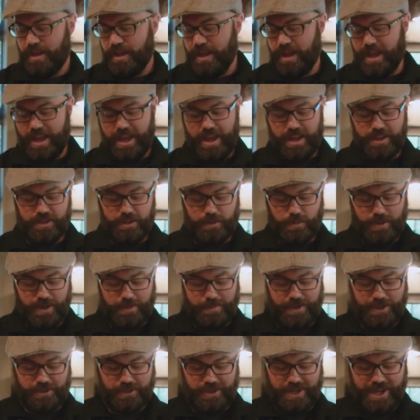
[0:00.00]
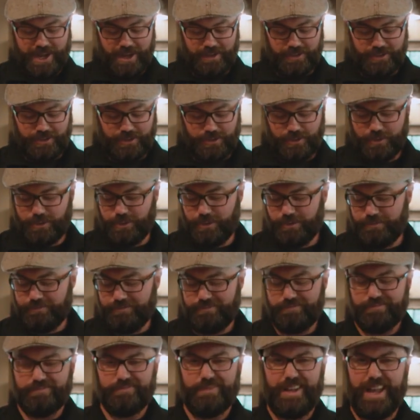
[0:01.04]
And you want to measure it out to
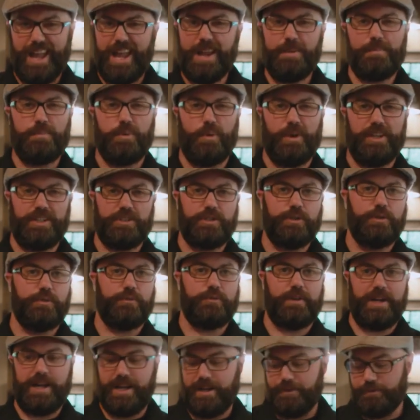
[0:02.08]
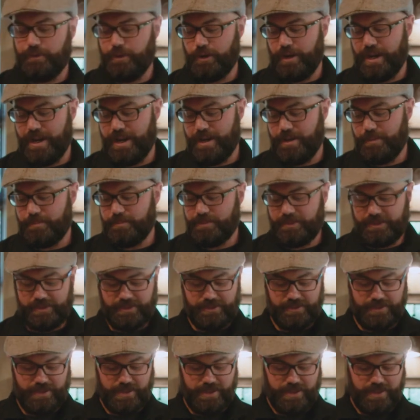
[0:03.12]
8.25
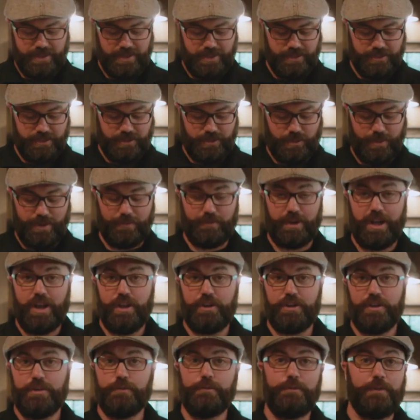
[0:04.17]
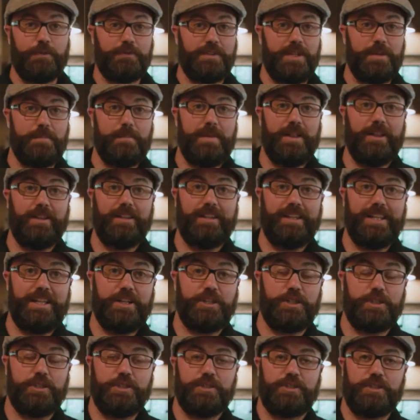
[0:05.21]
grams to every 150
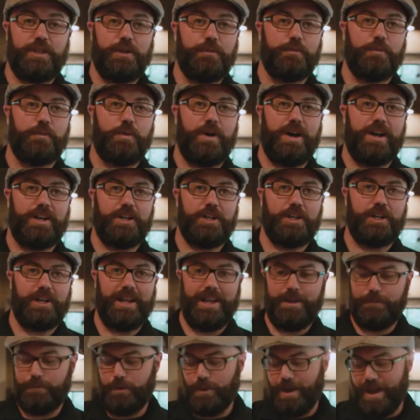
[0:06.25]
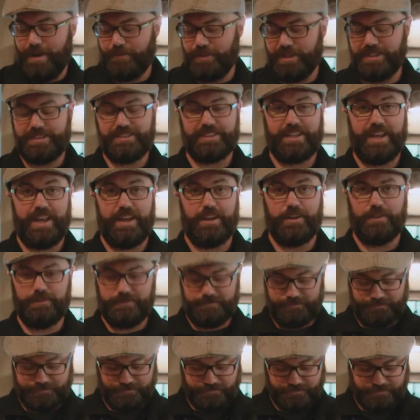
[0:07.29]
milliliters of water if you have a scale.
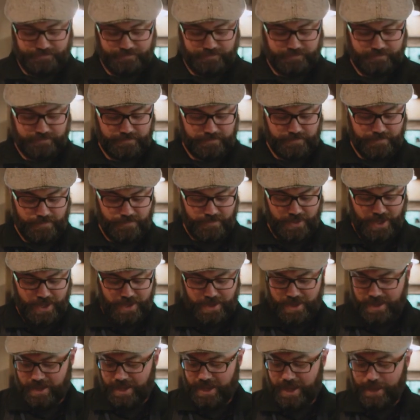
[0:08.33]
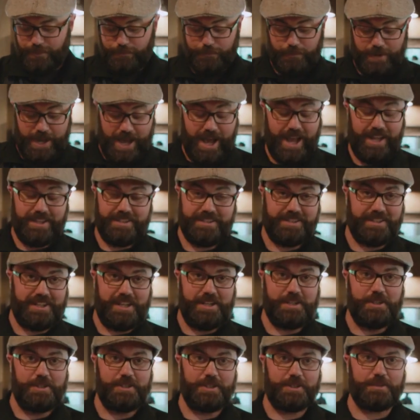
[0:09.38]
If not,
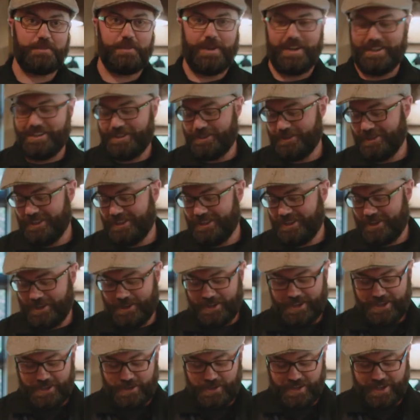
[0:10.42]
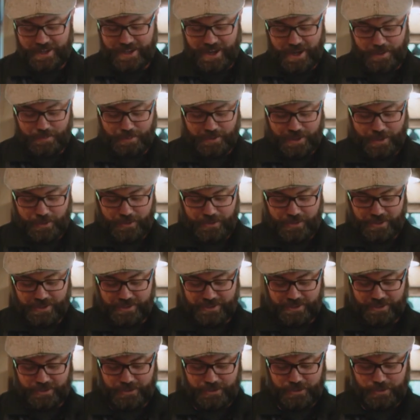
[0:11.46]
and you just want to do it in a hurry, you can kind of play with it
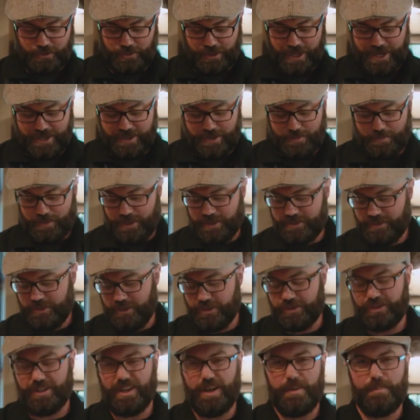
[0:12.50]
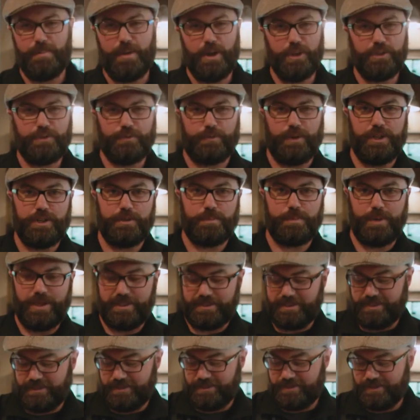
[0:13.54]
until you like it, but it's usually on most French
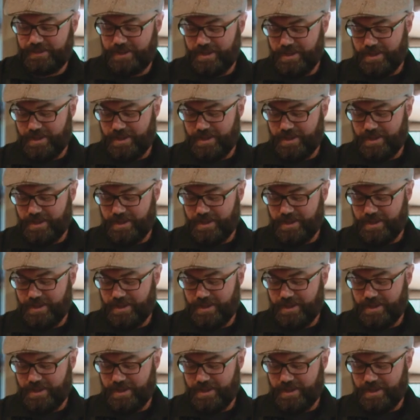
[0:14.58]
presses,